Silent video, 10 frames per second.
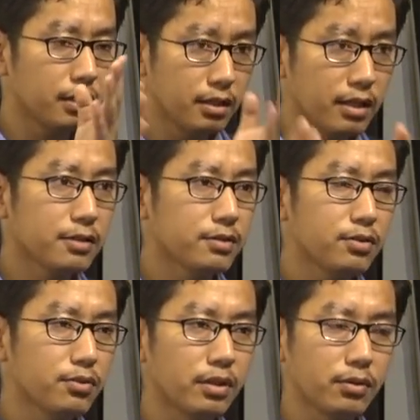in that
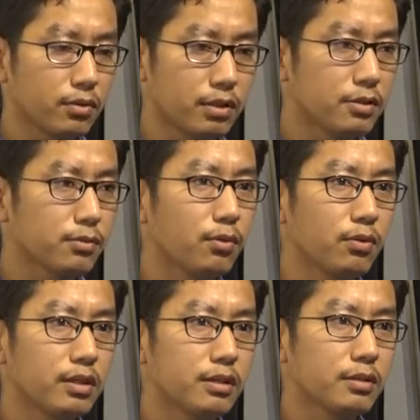century all
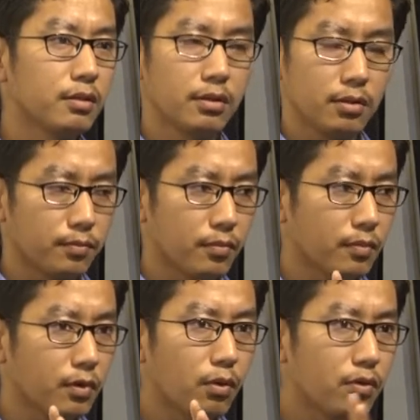this
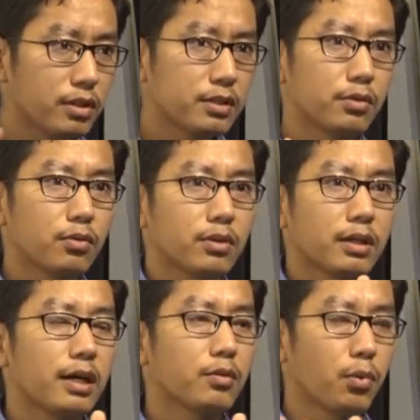
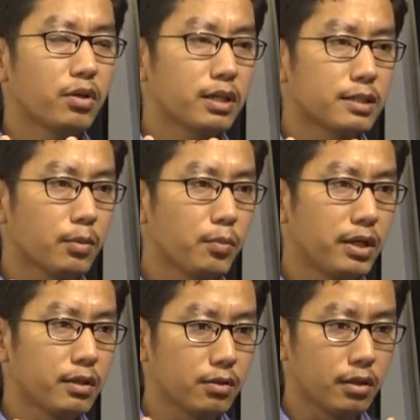the kind of political
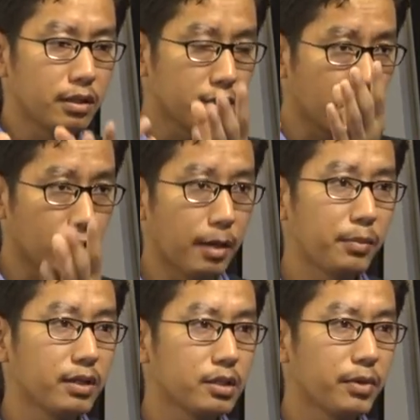development
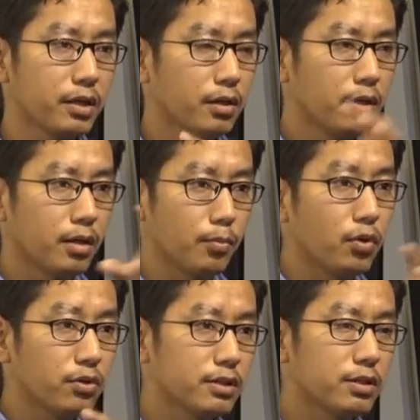happening in Tibet.
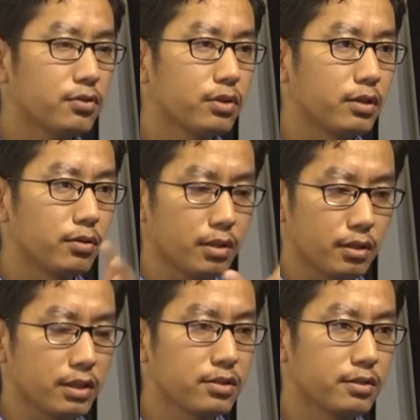Both this country,
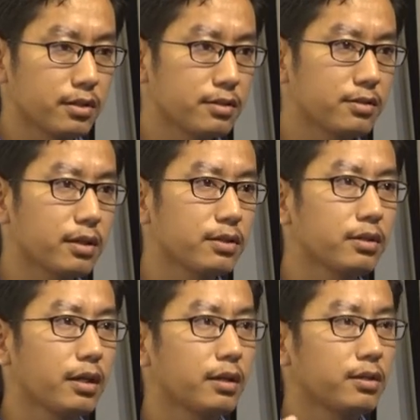Tsarist
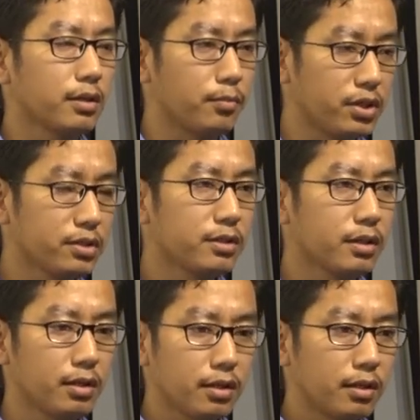Russia and British
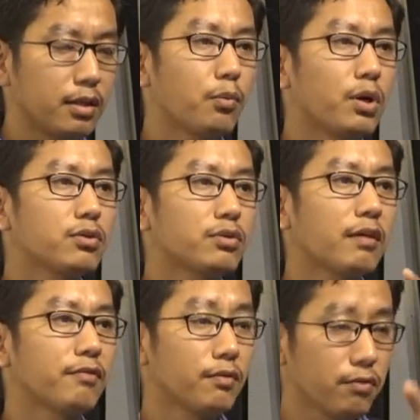India, they wanted to
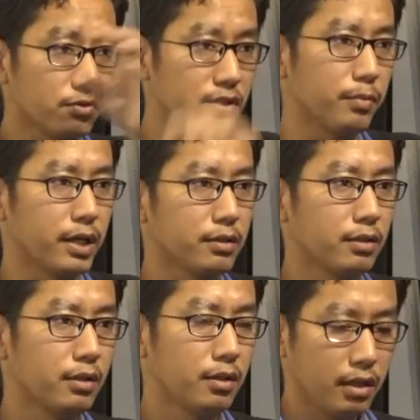have influence in Tibet,
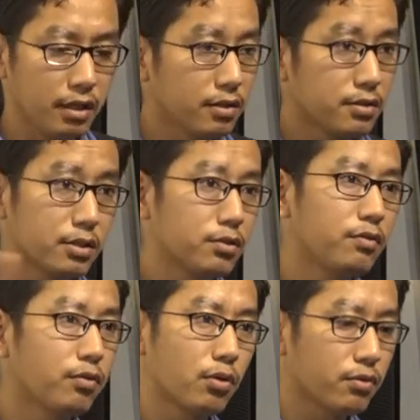and this
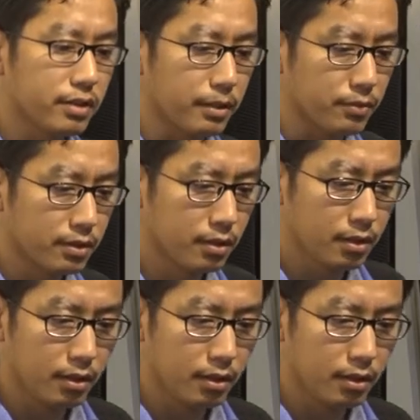continued for long times.